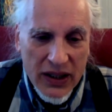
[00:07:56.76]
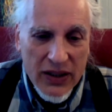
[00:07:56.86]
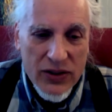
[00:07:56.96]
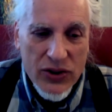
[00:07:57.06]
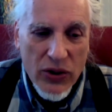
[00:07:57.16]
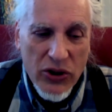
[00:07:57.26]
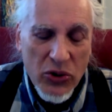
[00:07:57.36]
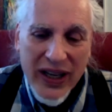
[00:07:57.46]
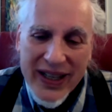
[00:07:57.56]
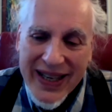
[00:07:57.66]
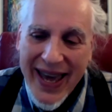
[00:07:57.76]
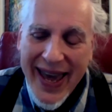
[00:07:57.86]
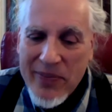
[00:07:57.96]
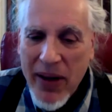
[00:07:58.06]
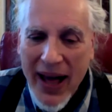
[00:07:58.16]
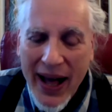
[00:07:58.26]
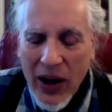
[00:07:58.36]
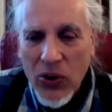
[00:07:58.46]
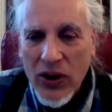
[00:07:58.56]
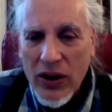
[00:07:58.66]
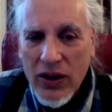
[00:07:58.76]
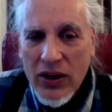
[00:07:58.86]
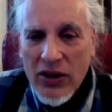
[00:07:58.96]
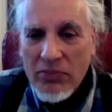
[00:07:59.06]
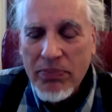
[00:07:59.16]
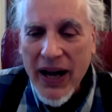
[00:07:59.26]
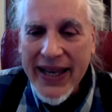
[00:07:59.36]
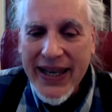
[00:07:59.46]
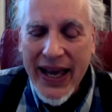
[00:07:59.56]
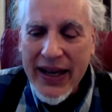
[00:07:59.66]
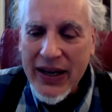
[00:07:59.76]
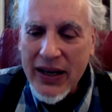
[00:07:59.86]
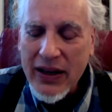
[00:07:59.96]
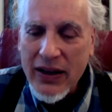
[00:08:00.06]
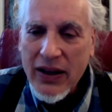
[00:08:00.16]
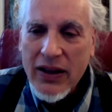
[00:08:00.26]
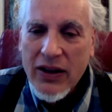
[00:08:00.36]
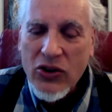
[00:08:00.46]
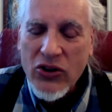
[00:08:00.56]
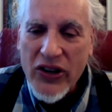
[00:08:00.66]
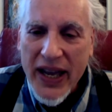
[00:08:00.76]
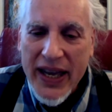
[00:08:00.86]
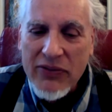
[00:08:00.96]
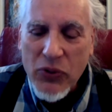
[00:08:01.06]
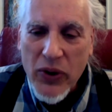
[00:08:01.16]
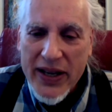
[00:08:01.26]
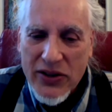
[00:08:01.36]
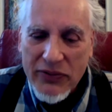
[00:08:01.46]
So you can gain power by gaining creative ways of